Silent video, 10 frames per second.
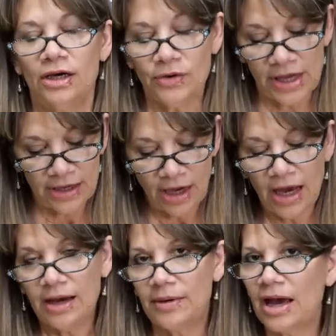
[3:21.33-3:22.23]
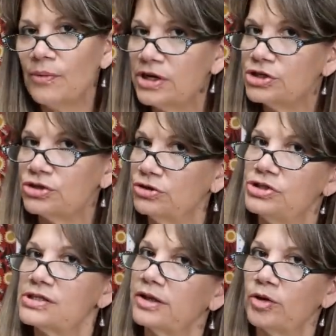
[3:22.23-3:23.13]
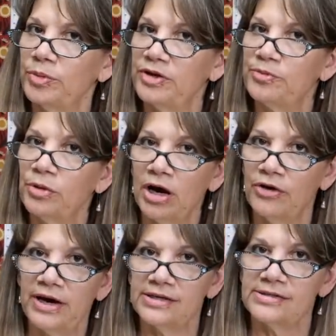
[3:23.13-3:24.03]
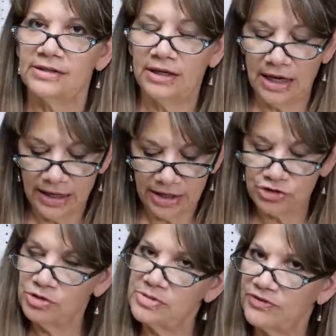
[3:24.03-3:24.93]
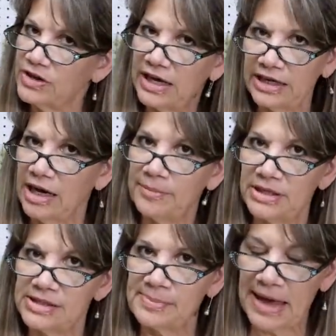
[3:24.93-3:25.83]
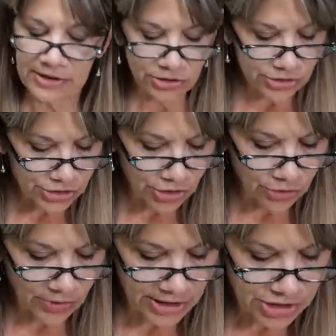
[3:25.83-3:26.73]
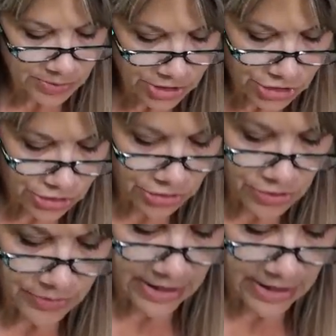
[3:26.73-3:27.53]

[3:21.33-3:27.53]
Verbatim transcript: Okay, uh, I want to show you just a little bit of progress uh, in terms of cutting up this panel. So I just want to show you